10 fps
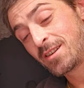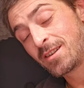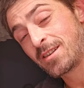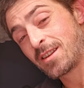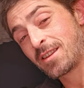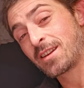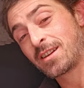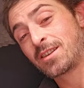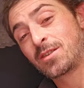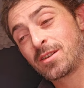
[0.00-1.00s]
I think
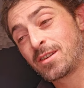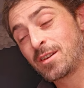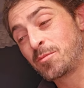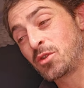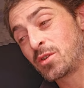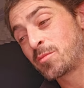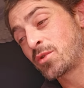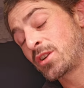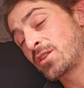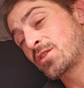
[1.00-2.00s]
I'm doing it
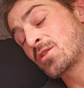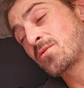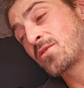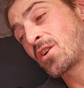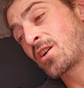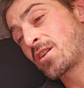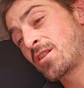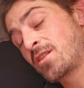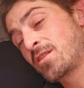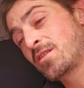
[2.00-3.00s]
pretty good so far,
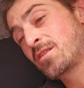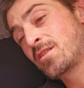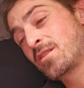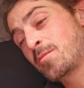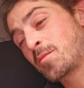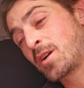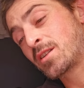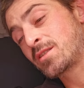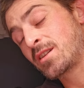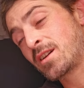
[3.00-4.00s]

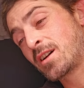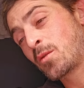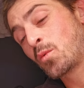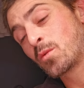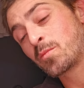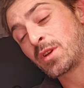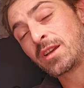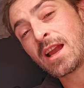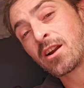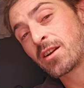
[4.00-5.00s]
but I won't
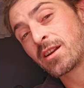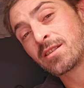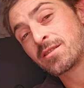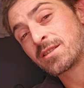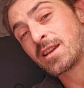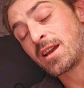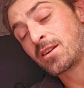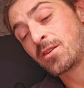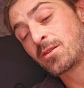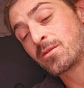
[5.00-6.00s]
be arrogant and say
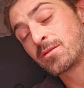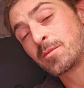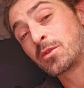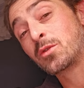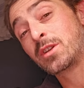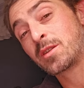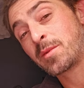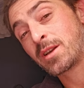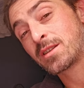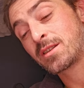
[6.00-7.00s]
I know I'm doing it the
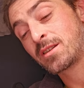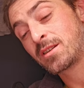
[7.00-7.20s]
best.